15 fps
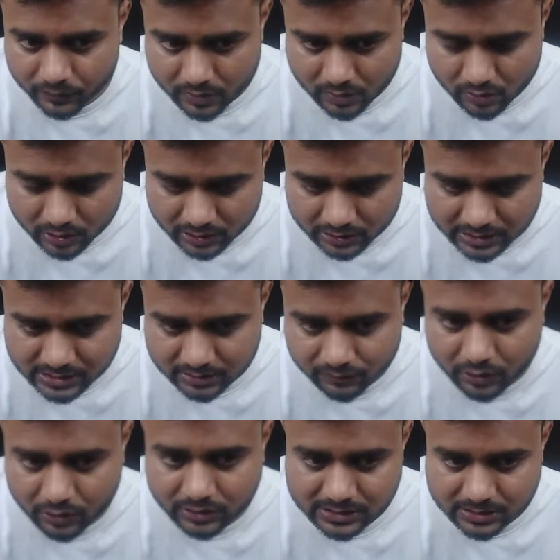Okay, this is
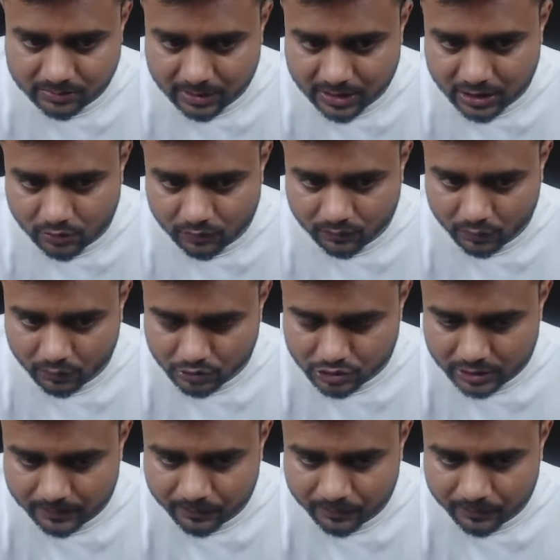what, this is my Neo4j.